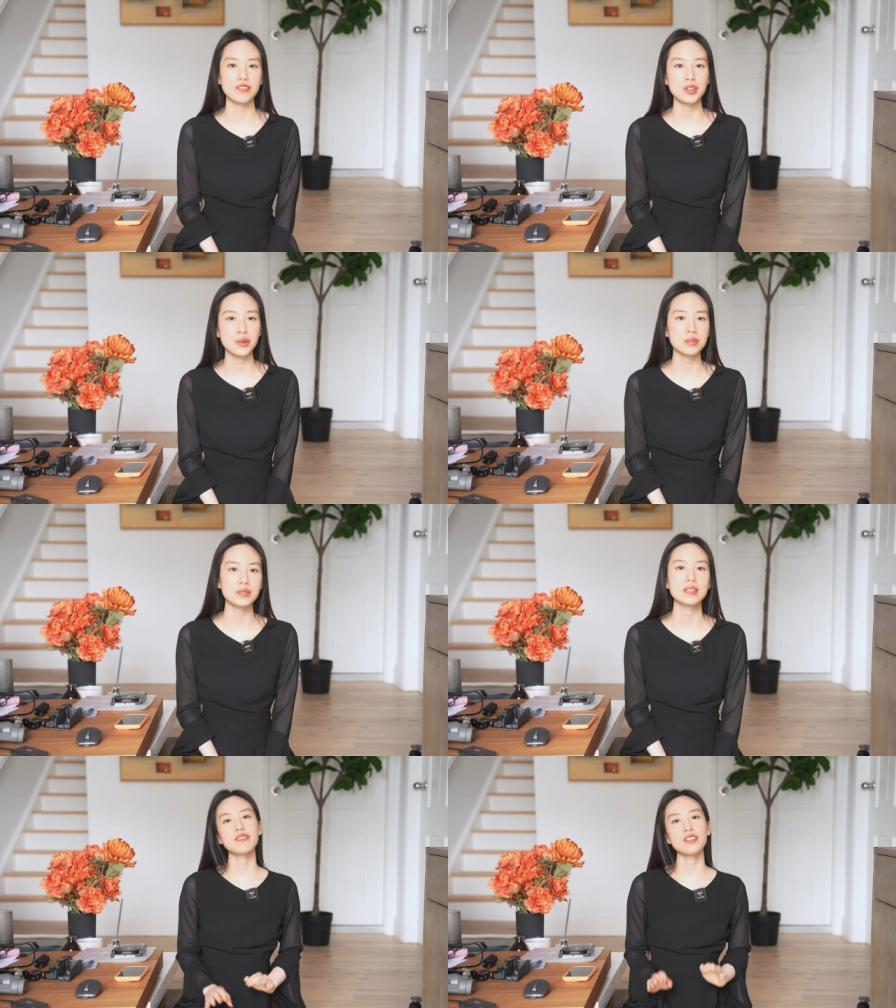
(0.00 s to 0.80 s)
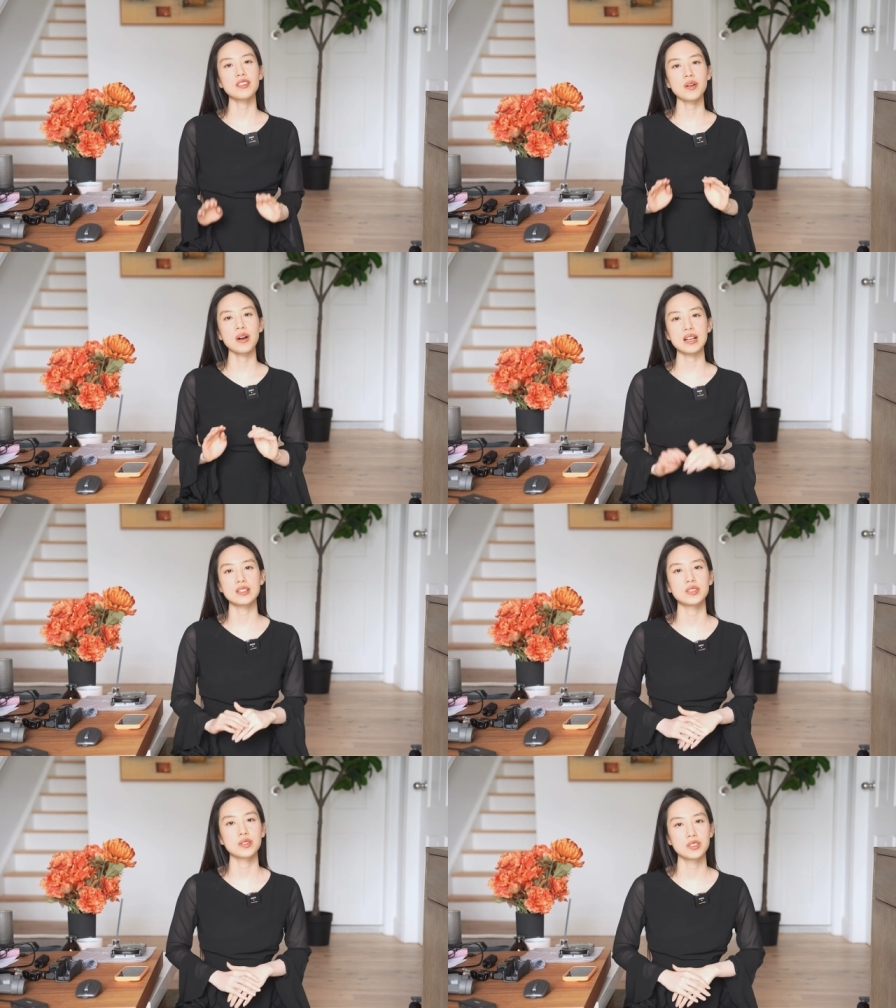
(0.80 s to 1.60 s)
videos, even though I
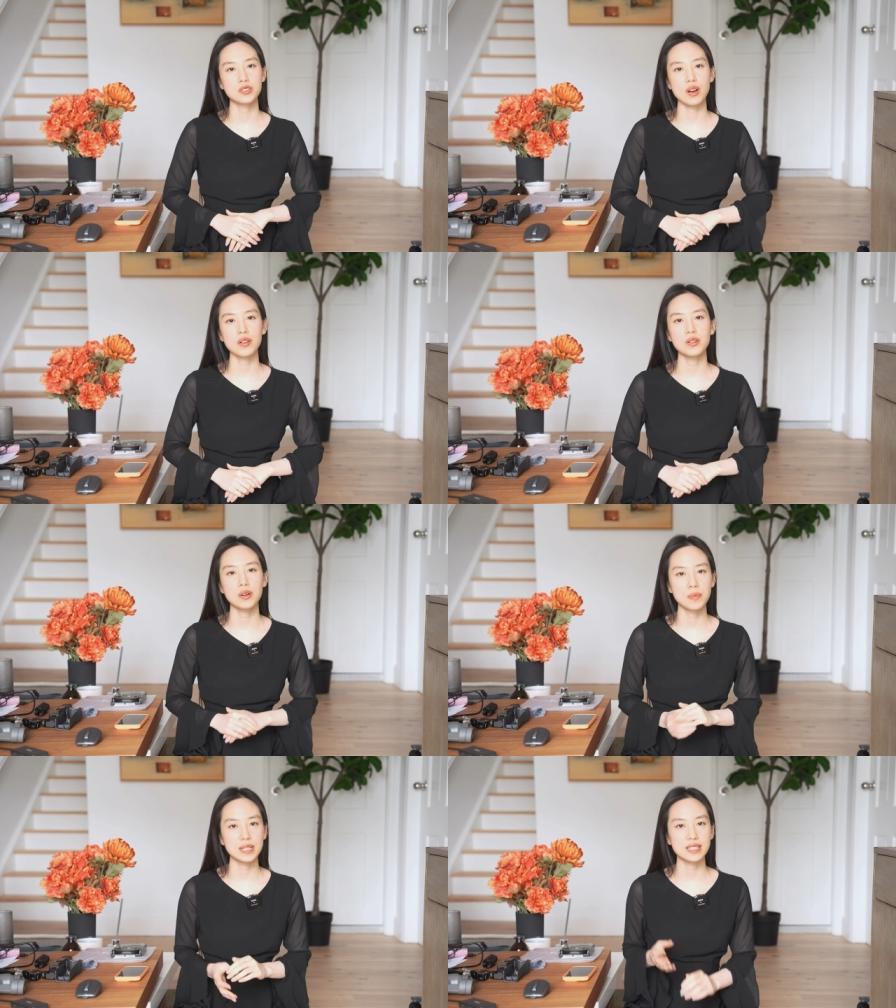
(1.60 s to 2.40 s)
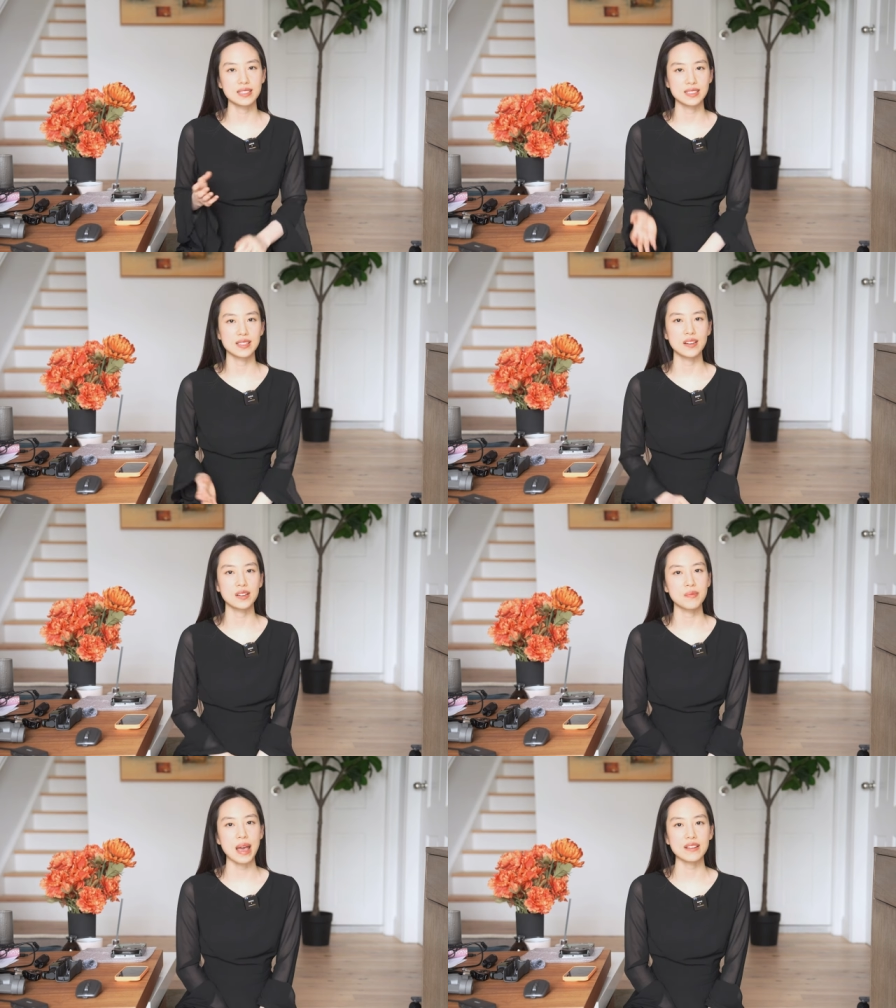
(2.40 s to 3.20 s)
still struggle a bit with
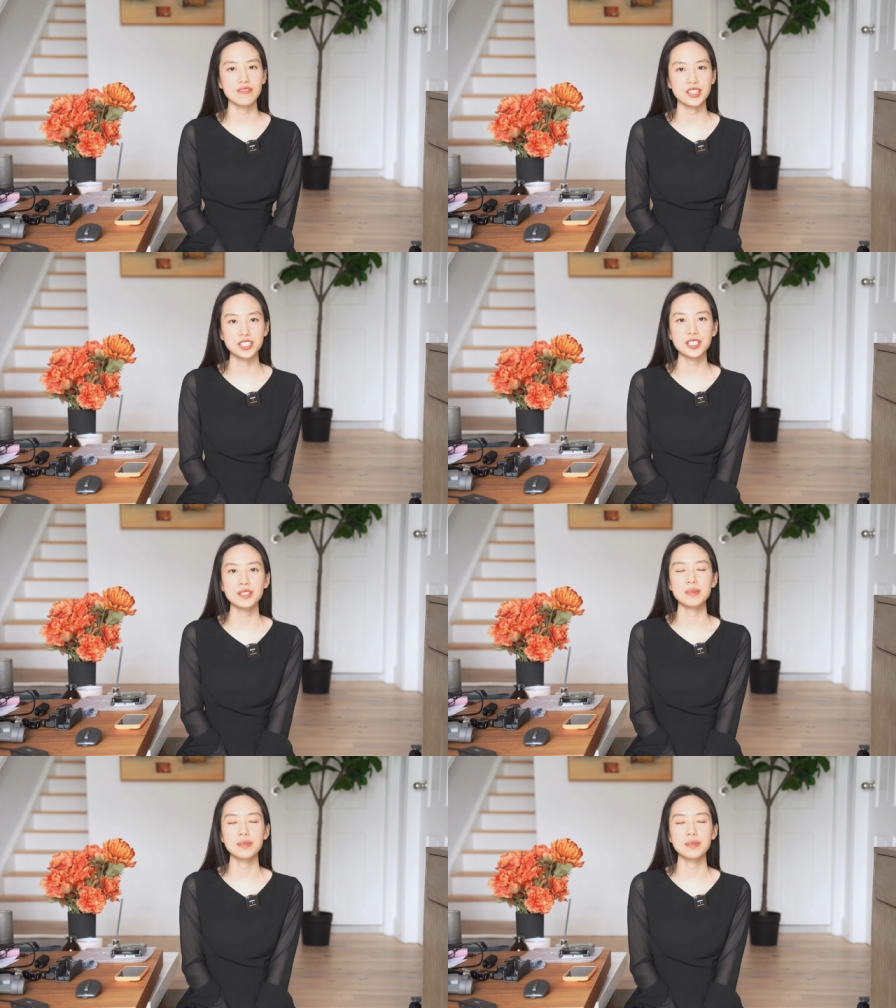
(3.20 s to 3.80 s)
certain Mac feature